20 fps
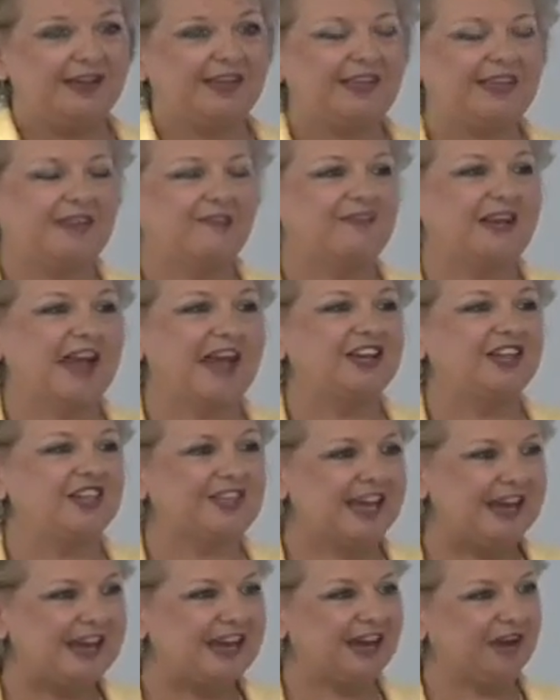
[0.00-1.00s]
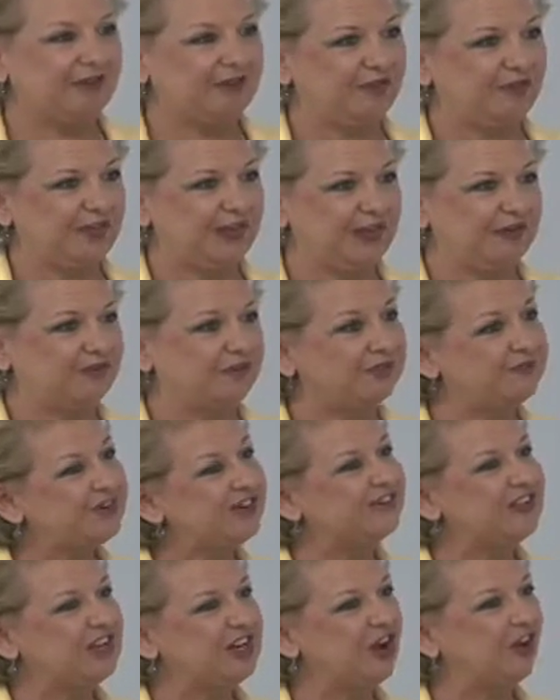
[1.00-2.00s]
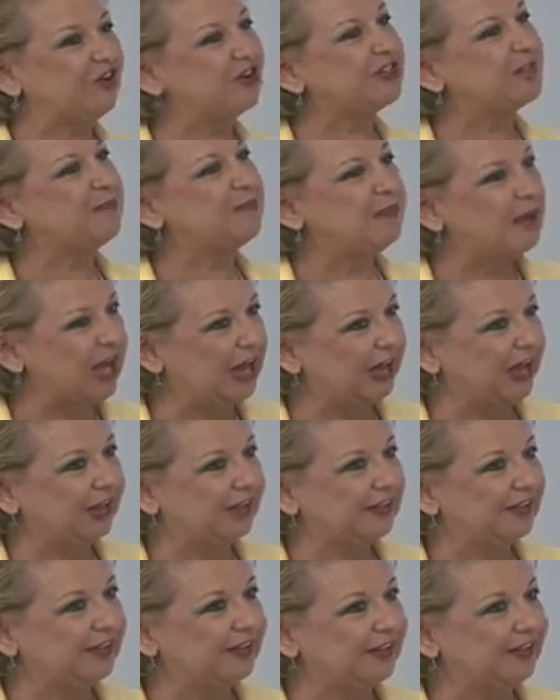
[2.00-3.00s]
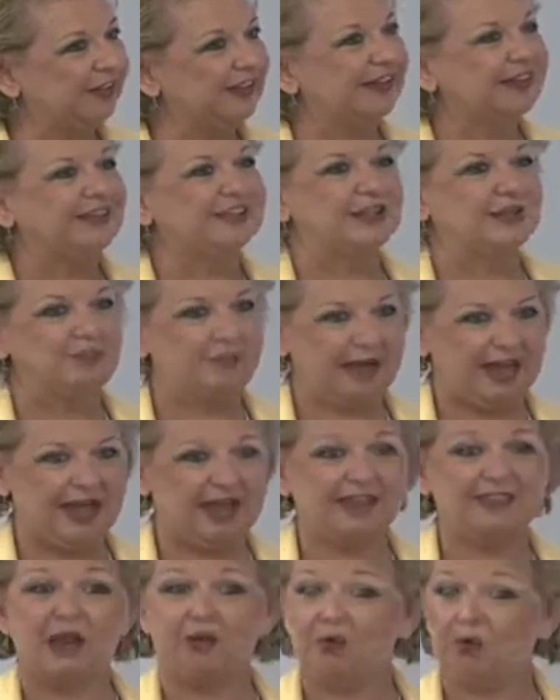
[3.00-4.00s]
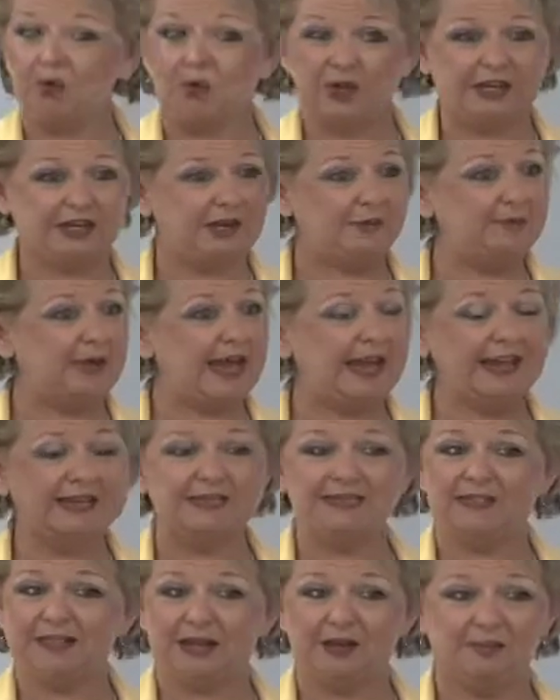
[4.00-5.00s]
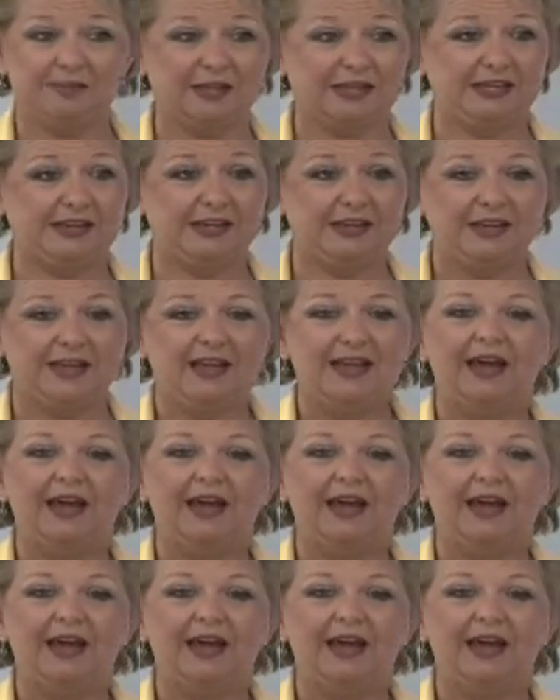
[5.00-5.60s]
They've got daycare for them for $50 a month to pay. They were willing to pay something.